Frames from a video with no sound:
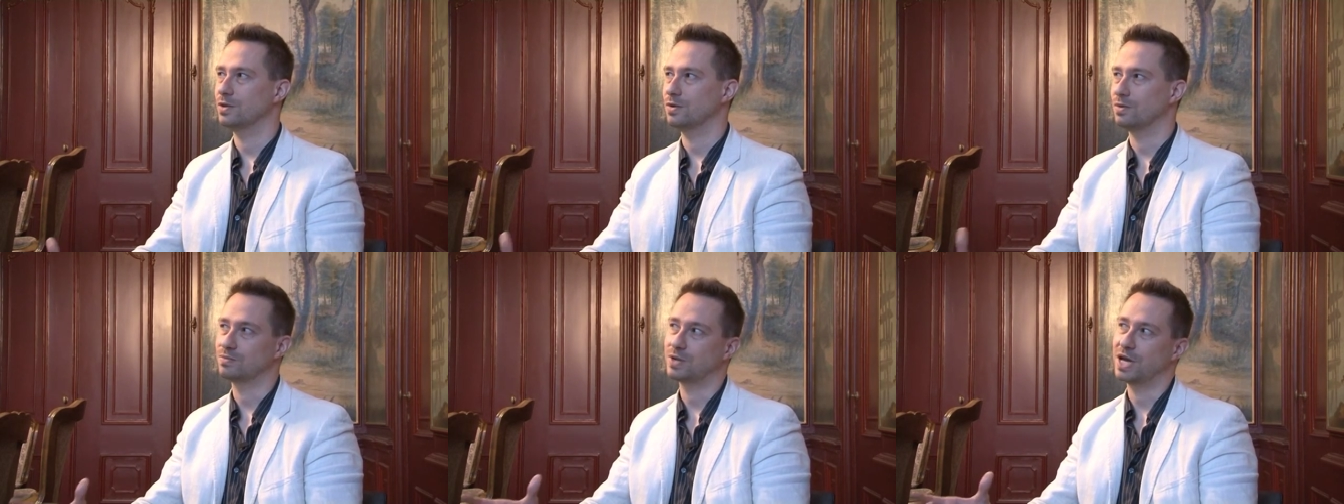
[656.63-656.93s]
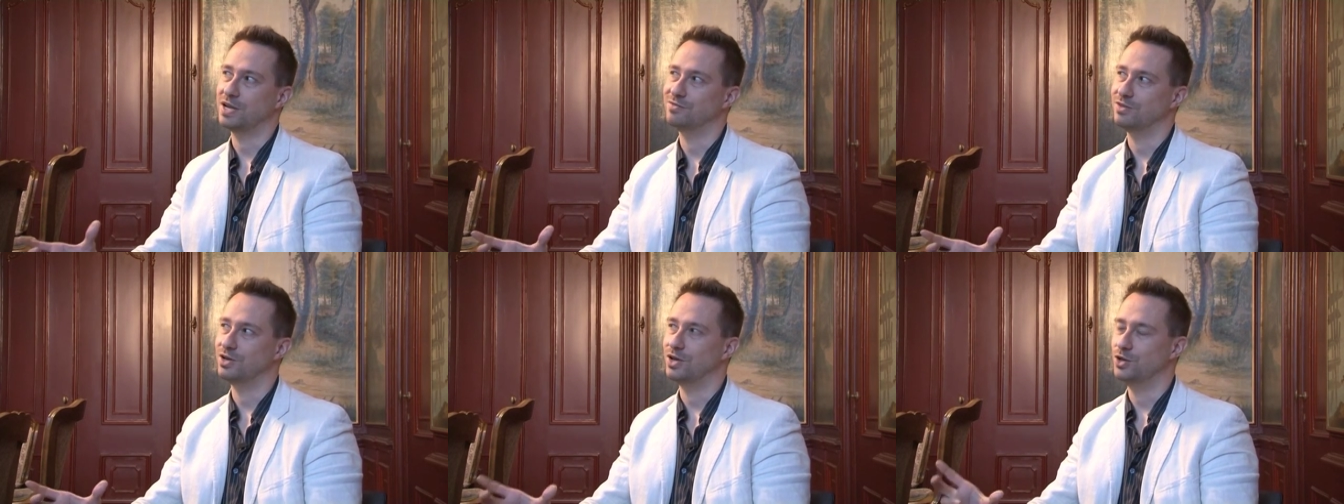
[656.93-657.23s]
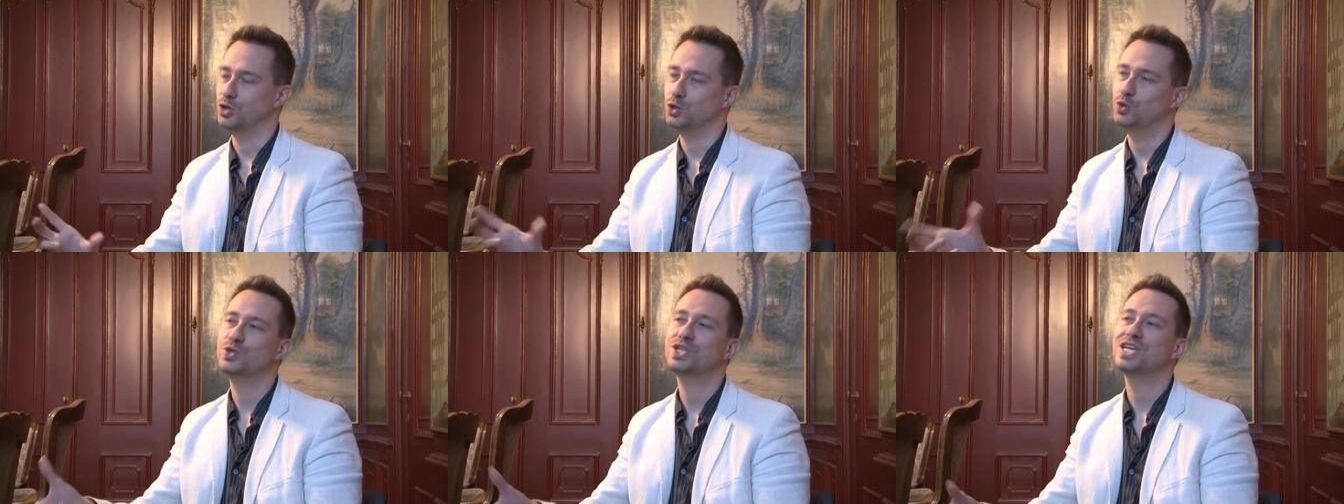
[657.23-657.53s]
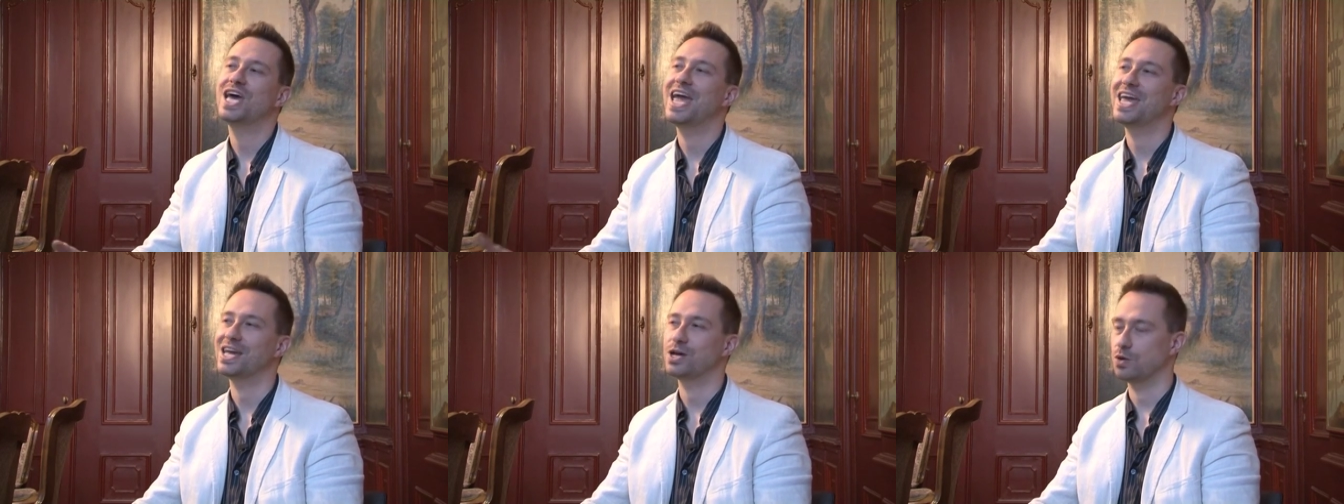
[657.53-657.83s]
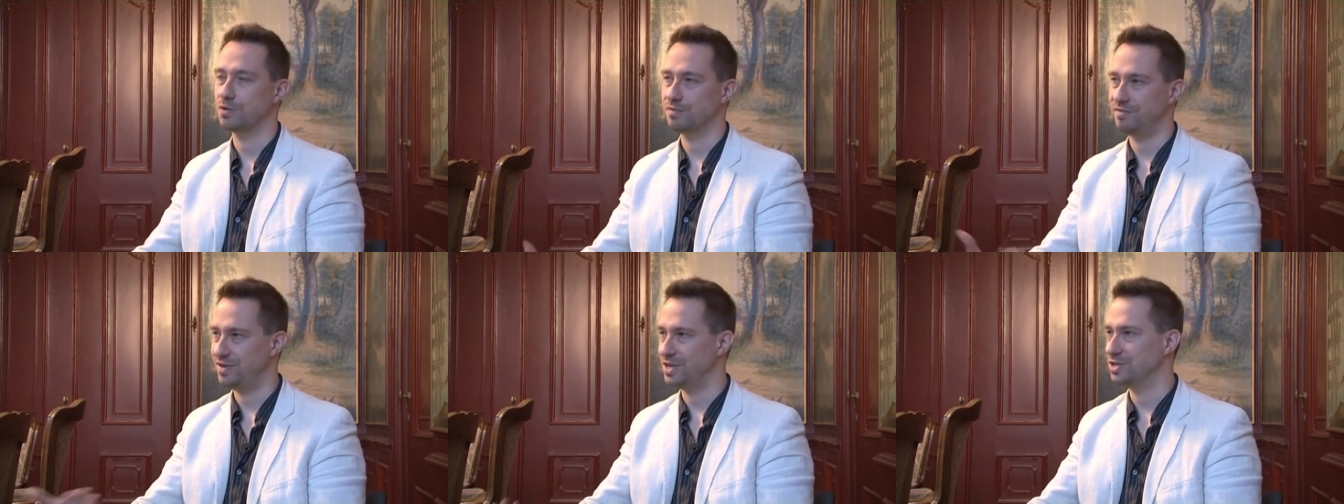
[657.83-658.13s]
you know, kind of a, a new
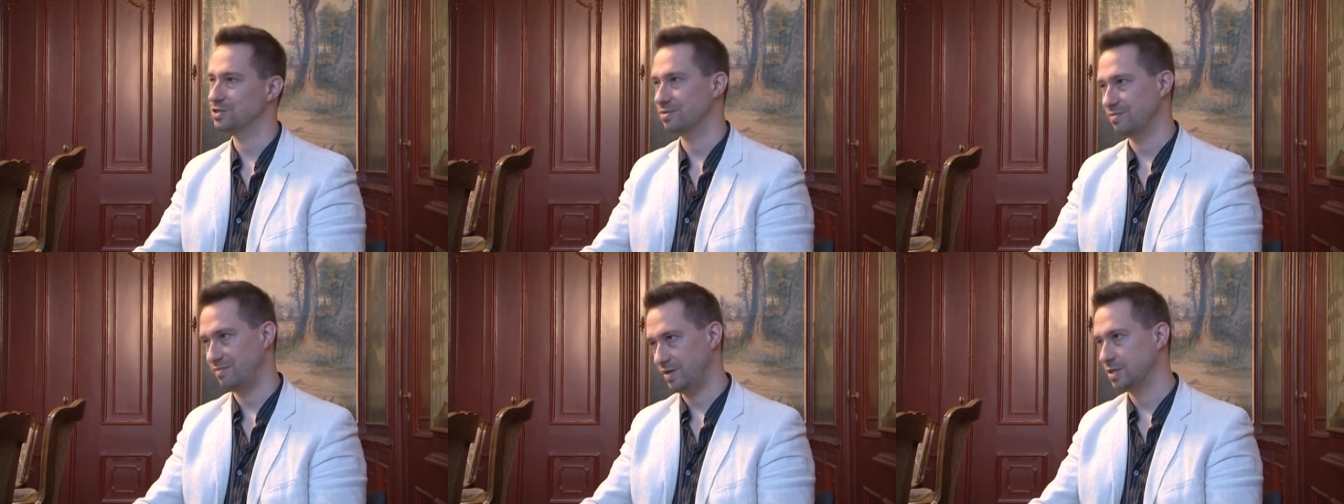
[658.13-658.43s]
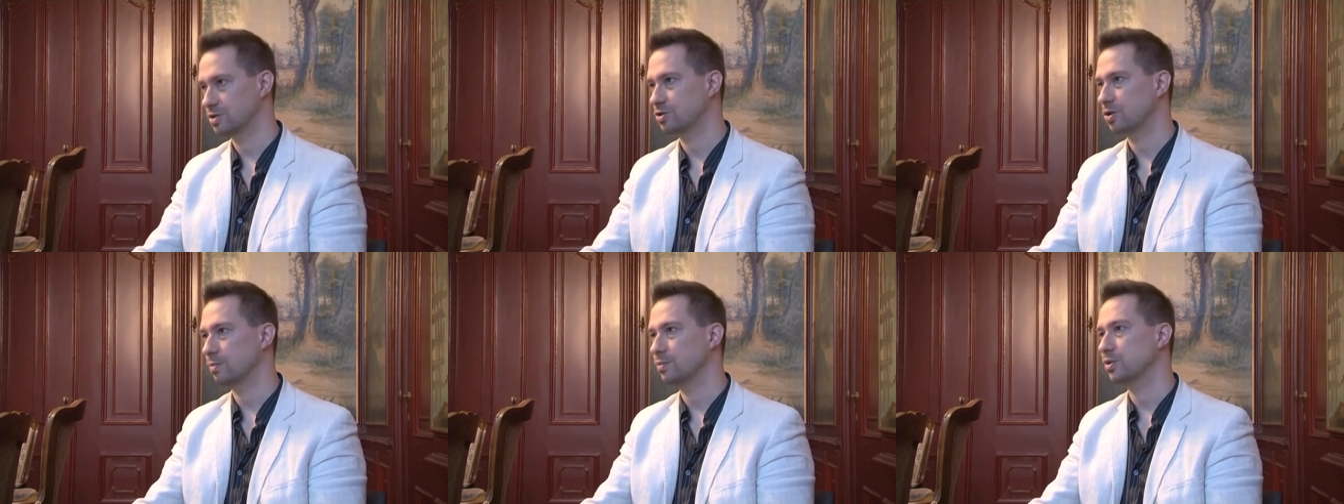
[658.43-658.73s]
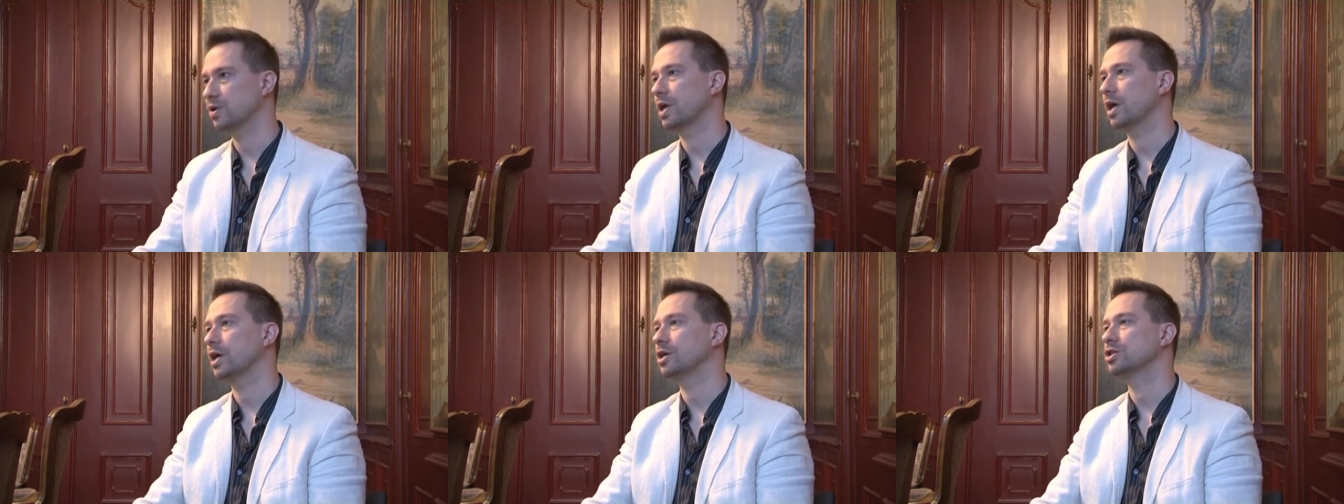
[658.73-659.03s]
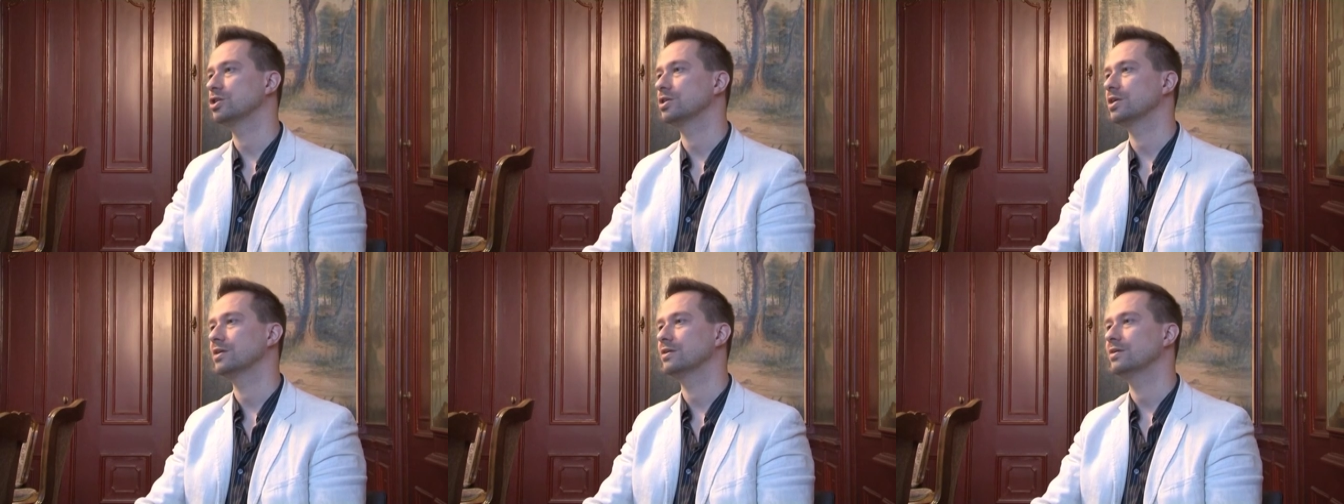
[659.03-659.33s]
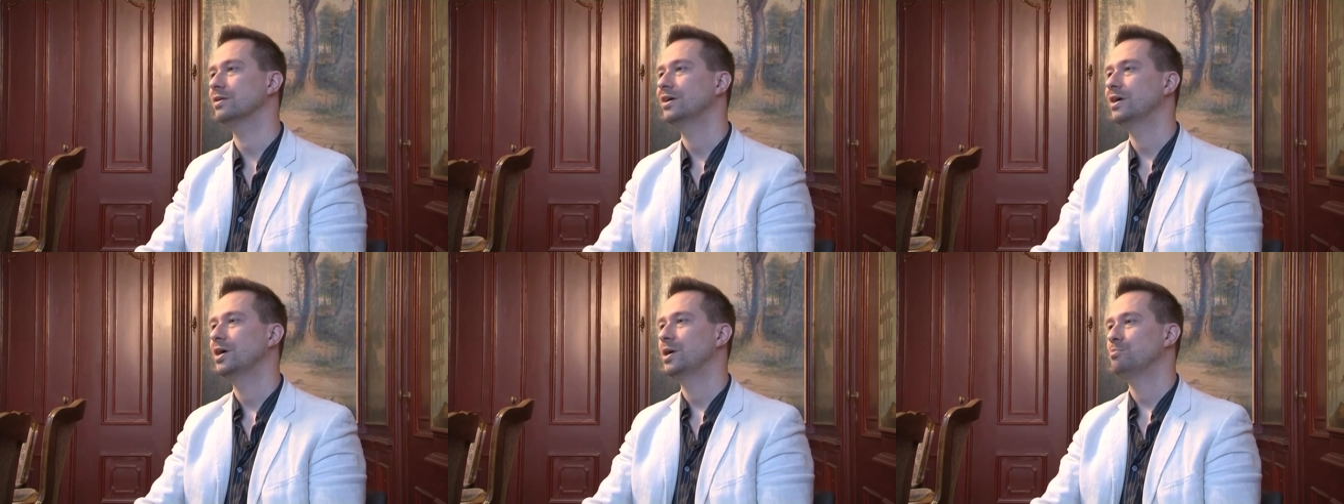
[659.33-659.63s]
take on face-to-face communication and